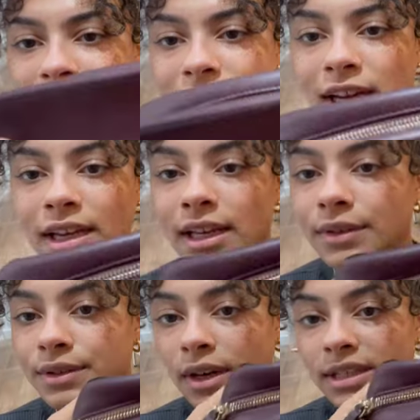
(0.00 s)
tiny little
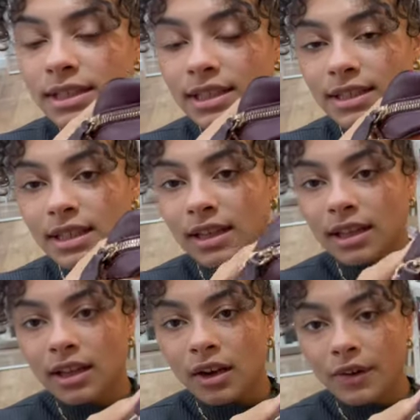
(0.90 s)
scratches
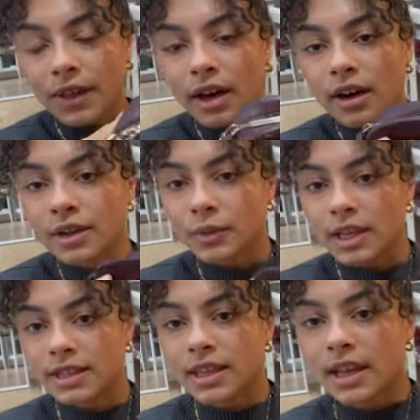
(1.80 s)
on that
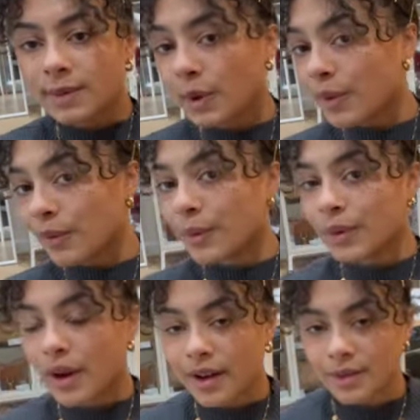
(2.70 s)
hardware. So that is why we've called
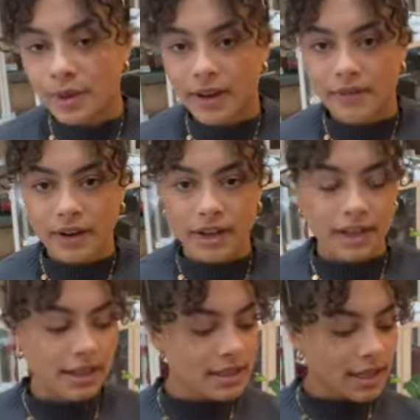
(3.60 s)
the hardware very
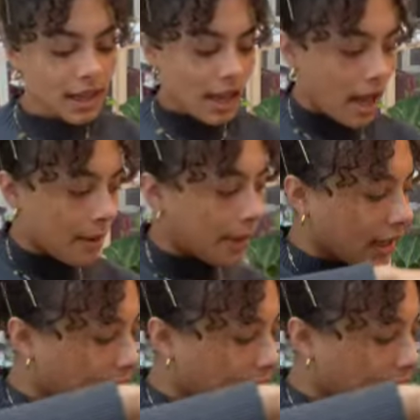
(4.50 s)
good. It